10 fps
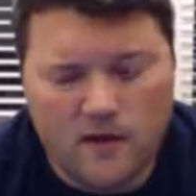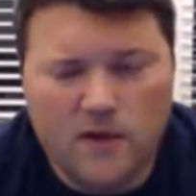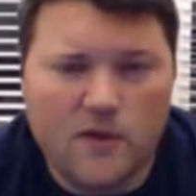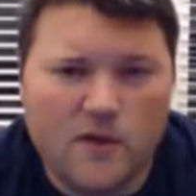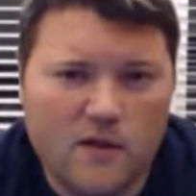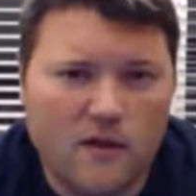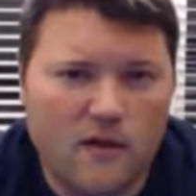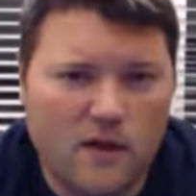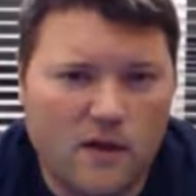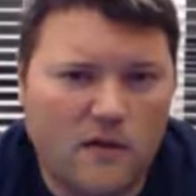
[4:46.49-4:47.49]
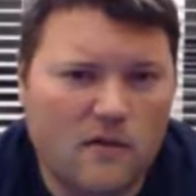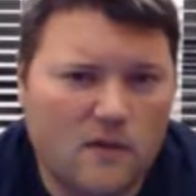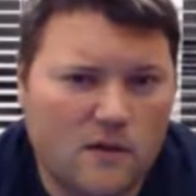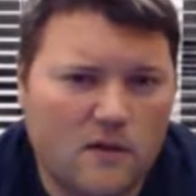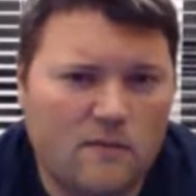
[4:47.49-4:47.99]
So it's another thing
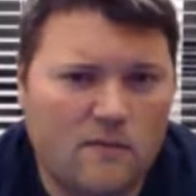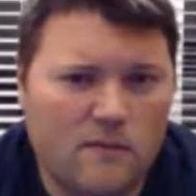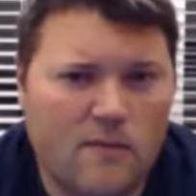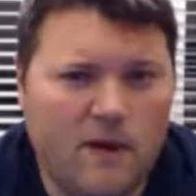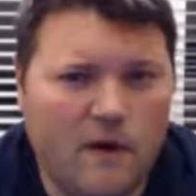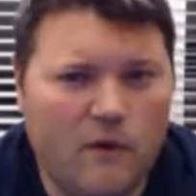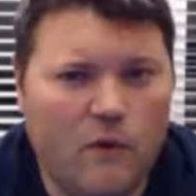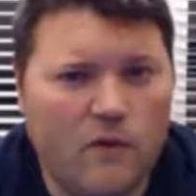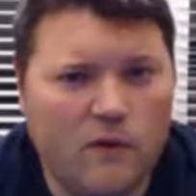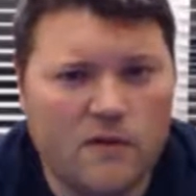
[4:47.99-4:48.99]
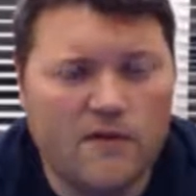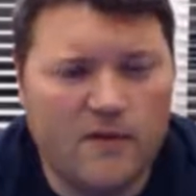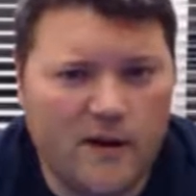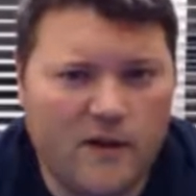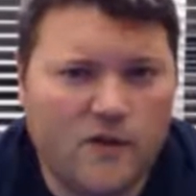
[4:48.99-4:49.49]
to prepare for, is the
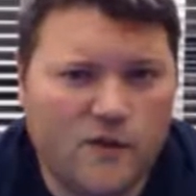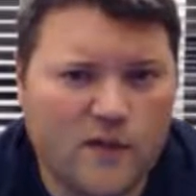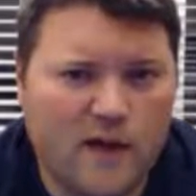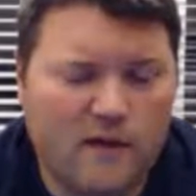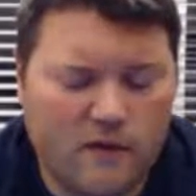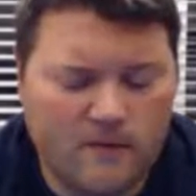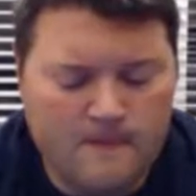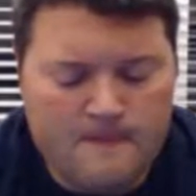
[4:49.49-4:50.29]
financial side of it.